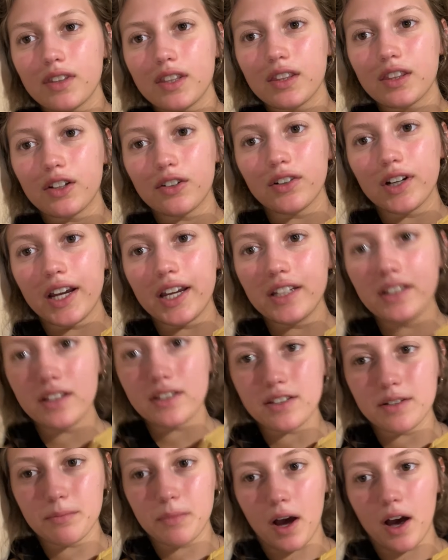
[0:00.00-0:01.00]
The rain
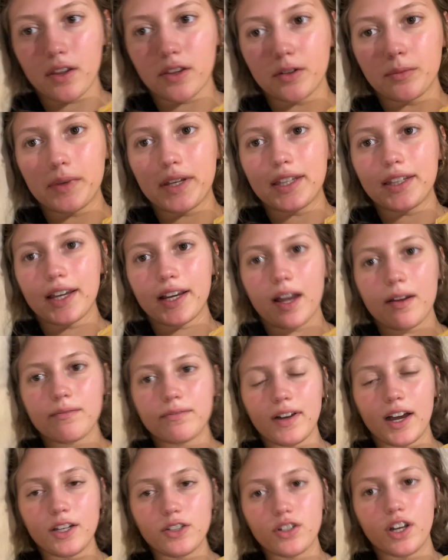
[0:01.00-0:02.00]
doesn't bother me. Like, I'm
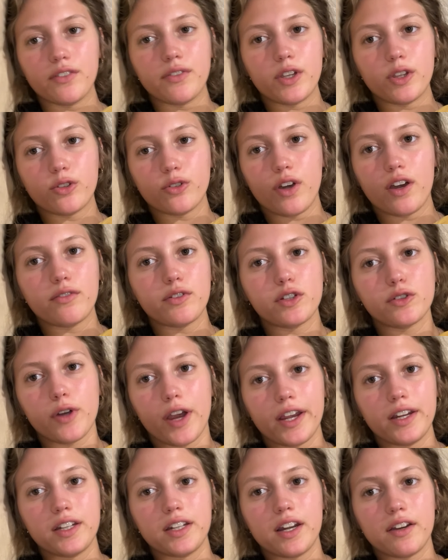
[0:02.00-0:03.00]
fine driving through heavy
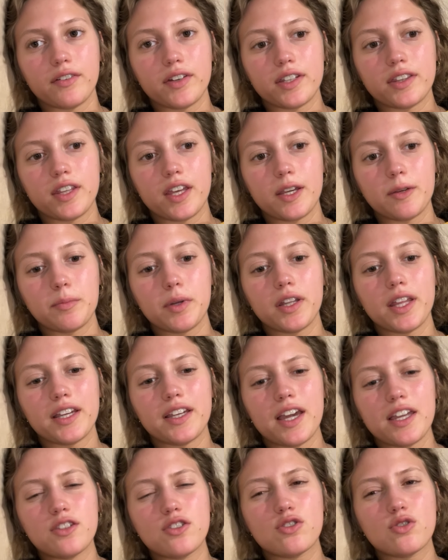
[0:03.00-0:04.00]
rain and everything, but,
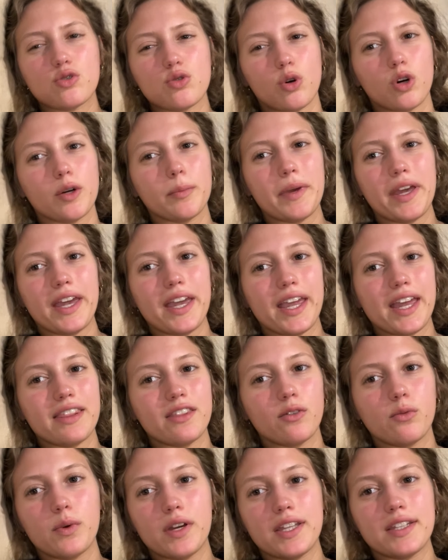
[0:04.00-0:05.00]
like, it's storming
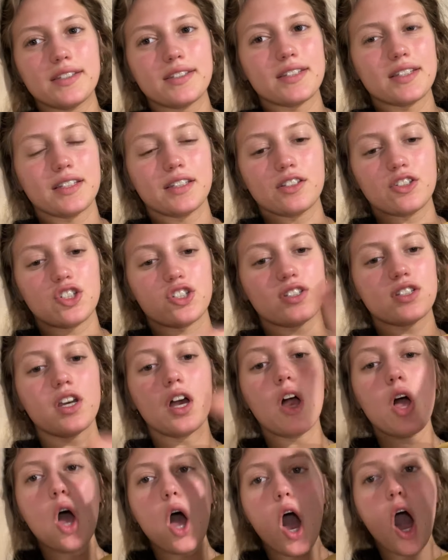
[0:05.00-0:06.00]
and the winds and just
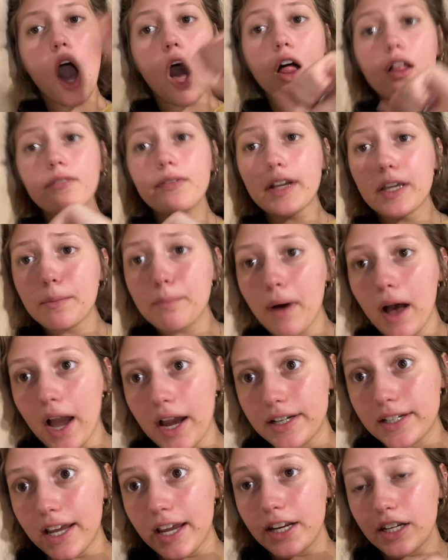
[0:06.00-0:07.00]
all of it
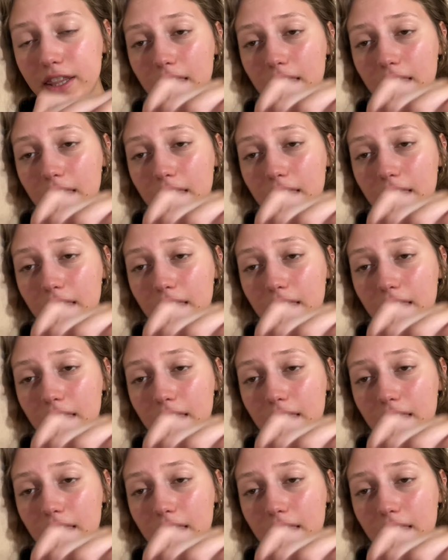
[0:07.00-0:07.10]
combined. And